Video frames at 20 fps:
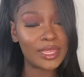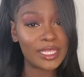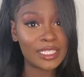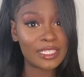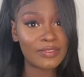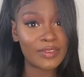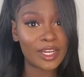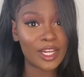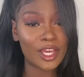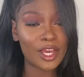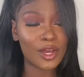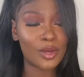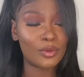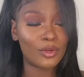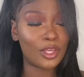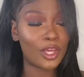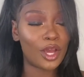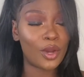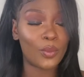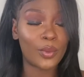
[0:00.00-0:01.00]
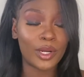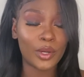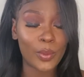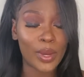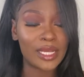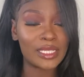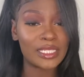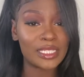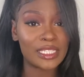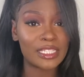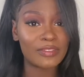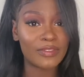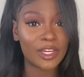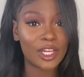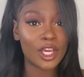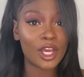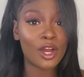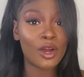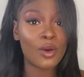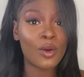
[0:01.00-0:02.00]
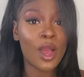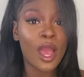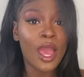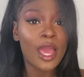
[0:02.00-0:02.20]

this video do y'all want to watch this video